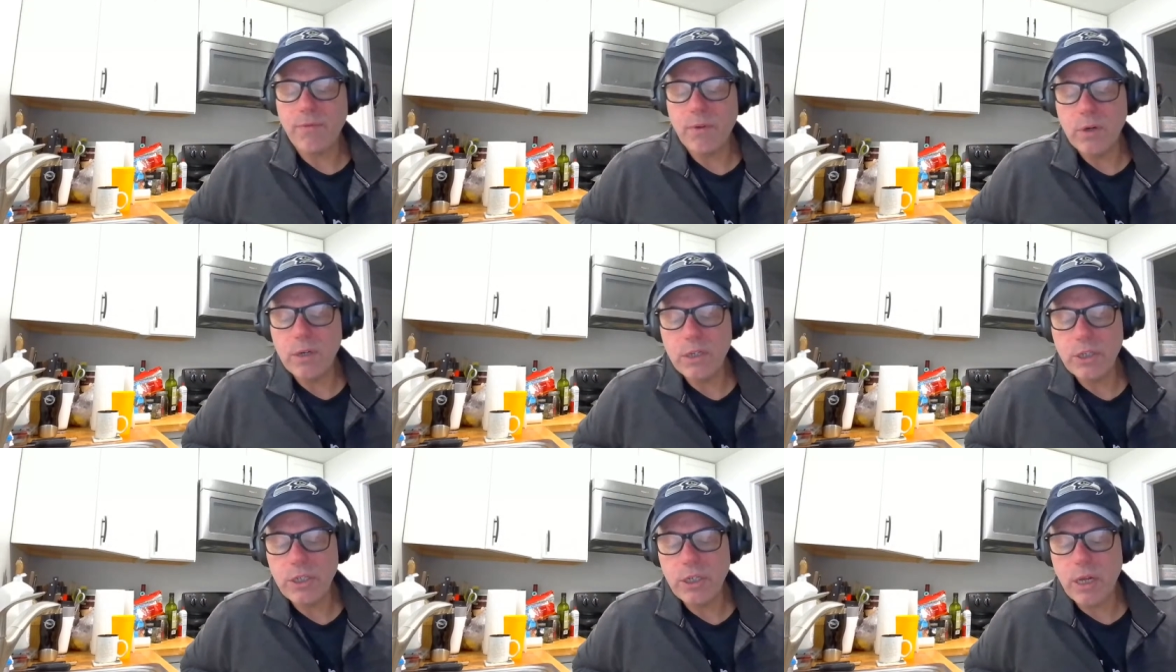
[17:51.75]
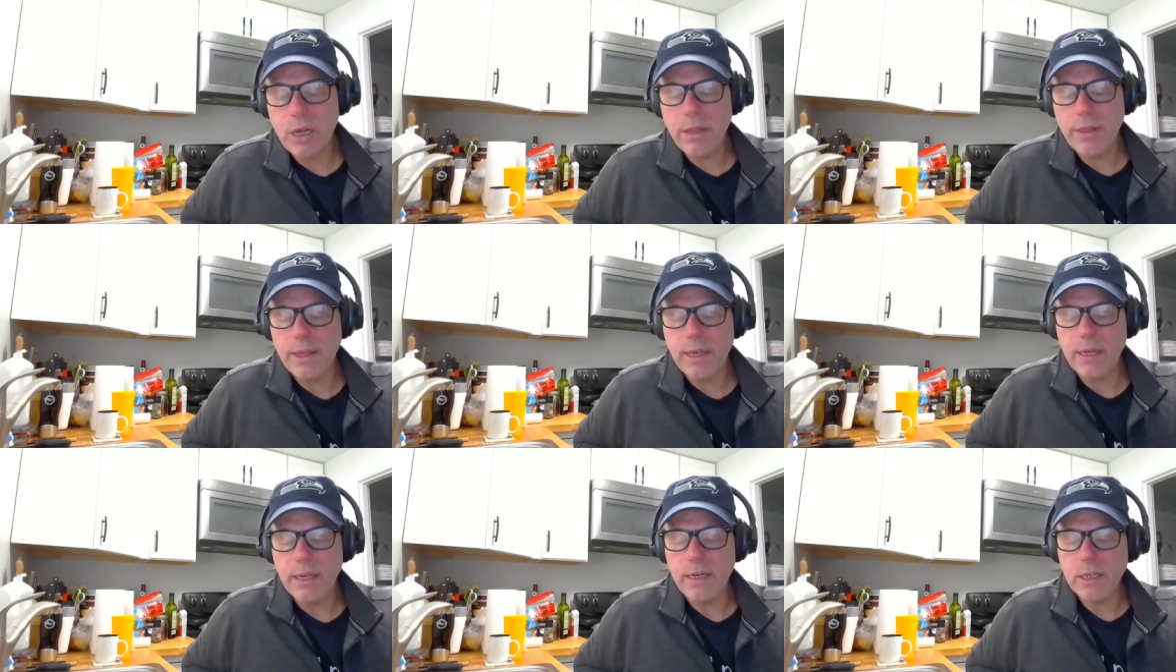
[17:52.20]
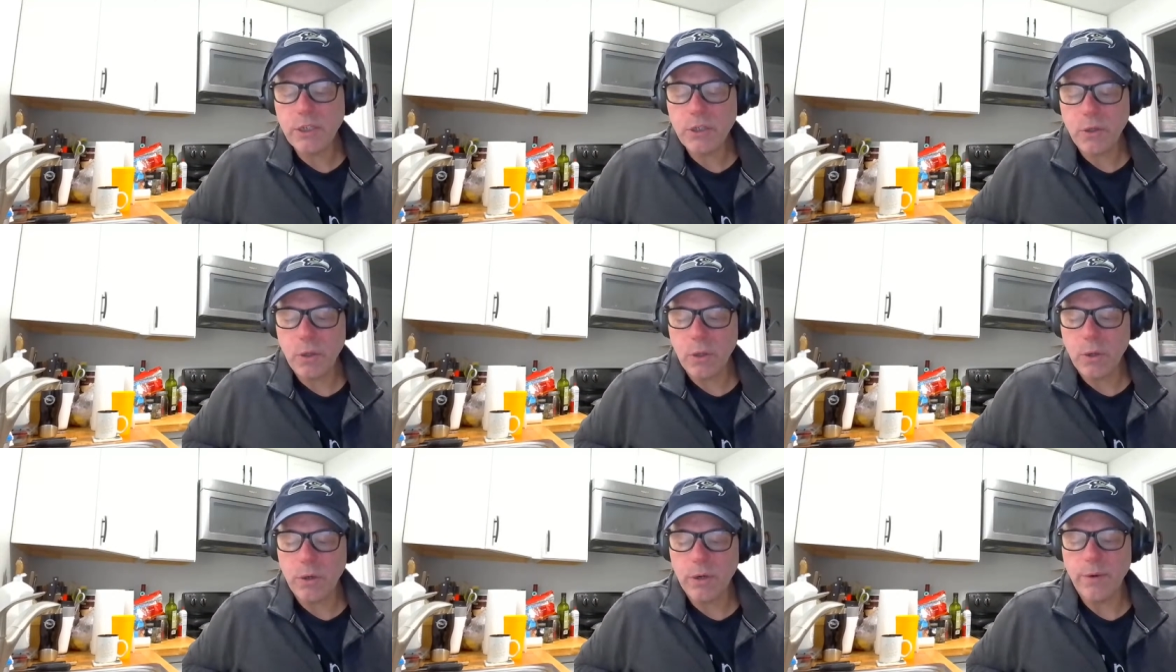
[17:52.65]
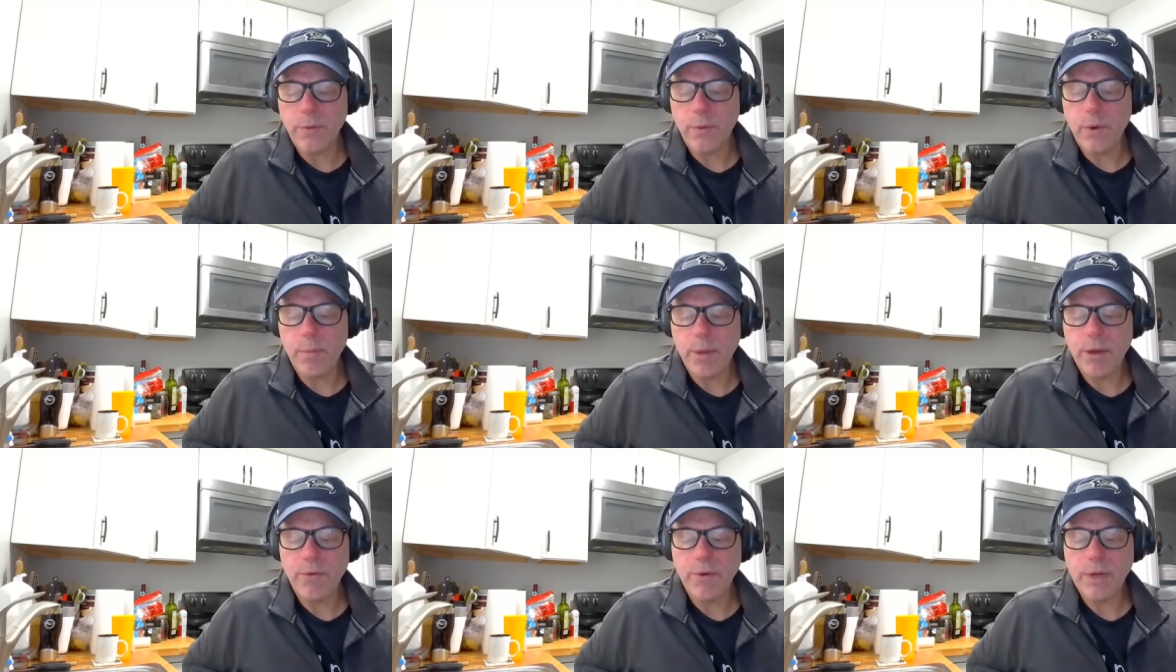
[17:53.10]
furnished on the initial order
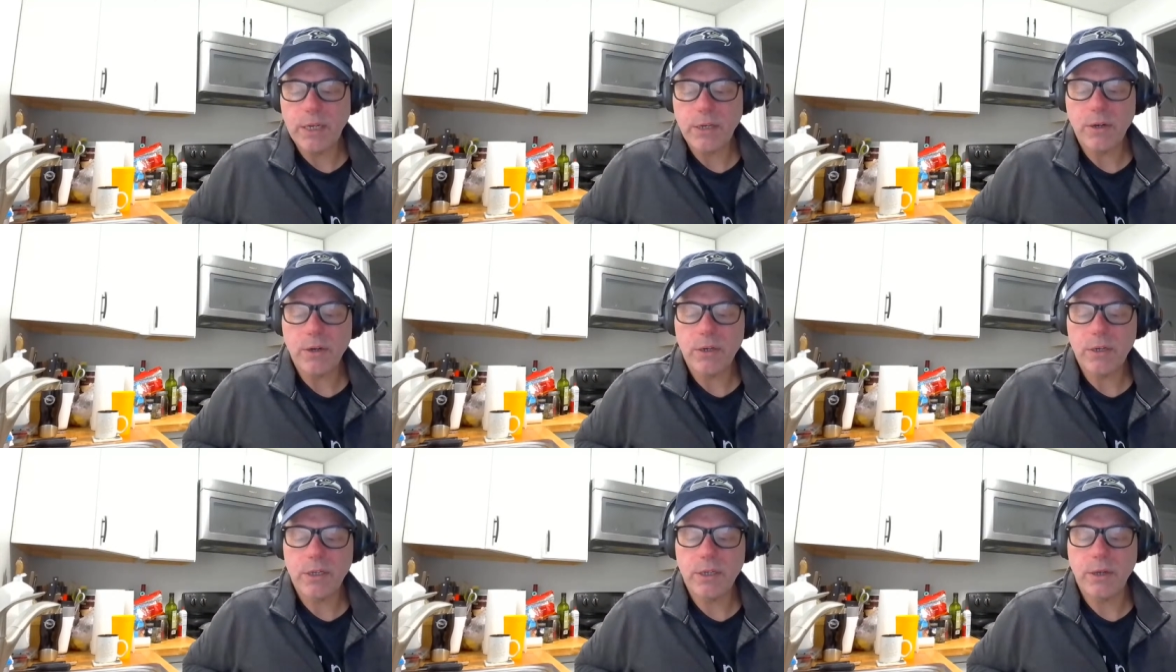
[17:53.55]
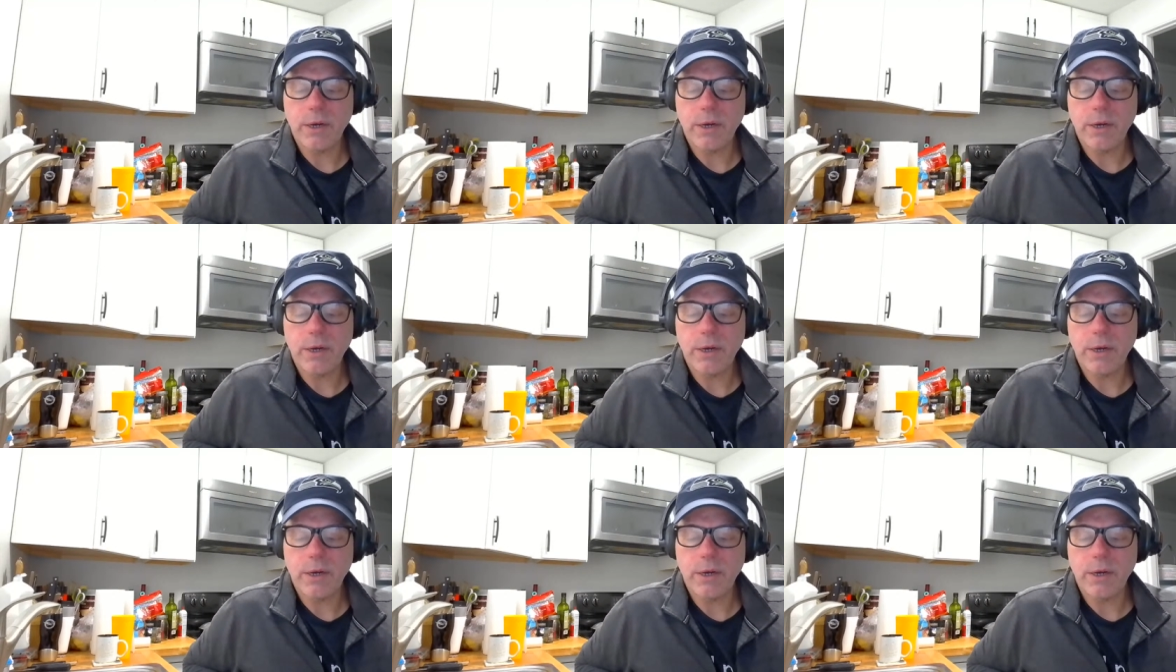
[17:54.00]
will be returned